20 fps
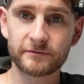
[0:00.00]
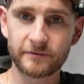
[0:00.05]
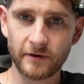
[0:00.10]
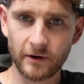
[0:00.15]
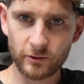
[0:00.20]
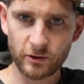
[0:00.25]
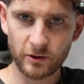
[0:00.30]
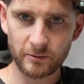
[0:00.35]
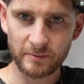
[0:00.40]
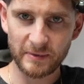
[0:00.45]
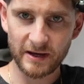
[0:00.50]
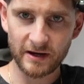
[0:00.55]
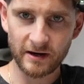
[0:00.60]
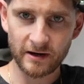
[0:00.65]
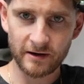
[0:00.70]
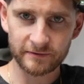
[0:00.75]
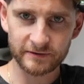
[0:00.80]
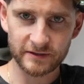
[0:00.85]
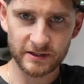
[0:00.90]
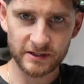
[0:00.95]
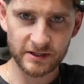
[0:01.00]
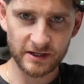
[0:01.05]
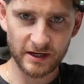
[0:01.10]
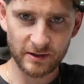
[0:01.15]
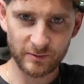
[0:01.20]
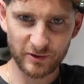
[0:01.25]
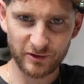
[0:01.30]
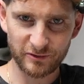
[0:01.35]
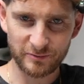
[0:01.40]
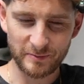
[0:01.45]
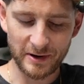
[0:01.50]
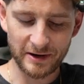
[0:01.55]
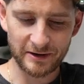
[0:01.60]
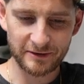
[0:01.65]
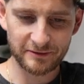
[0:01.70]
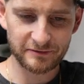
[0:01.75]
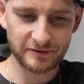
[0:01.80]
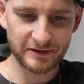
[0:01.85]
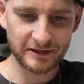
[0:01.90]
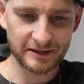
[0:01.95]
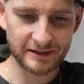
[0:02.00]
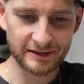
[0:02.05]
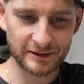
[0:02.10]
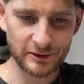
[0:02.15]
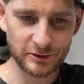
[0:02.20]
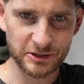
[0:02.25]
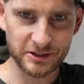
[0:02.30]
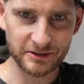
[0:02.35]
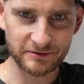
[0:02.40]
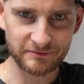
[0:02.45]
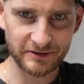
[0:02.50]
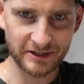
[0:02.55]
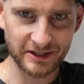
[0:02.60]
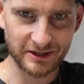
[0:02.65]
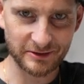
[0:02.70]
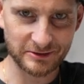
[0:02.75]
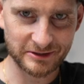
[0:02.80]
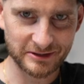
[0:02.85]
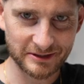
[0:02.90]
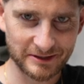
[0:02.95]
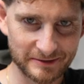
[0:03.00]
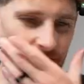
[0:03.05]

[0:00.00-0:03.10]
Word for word: following me after seeing one of my feet in lotion videos.